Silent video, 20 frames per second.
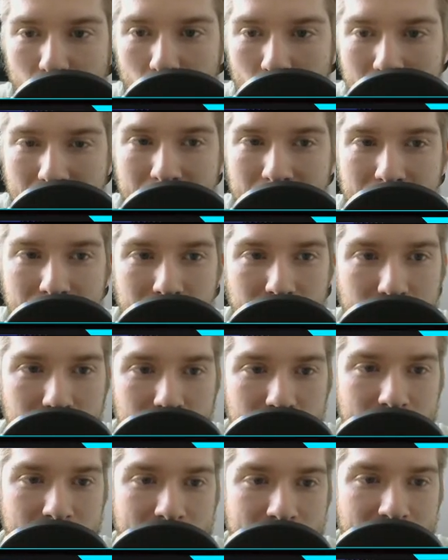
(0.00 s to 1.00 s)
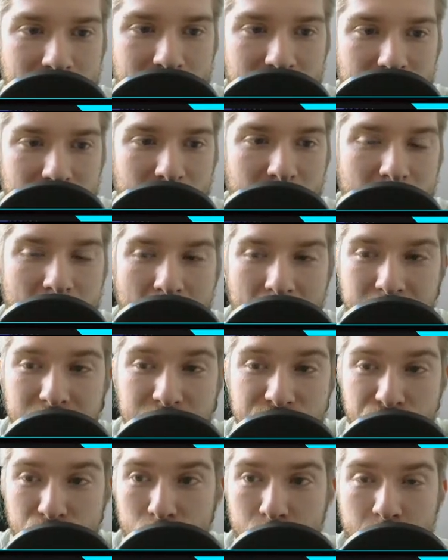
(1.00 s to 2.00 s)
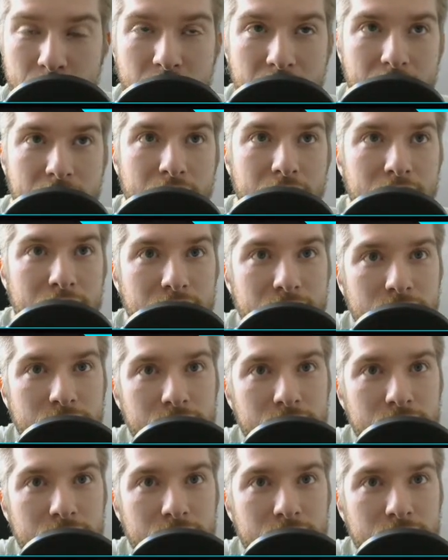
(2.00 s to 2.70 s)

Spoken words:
Wow. I think it's a good pick.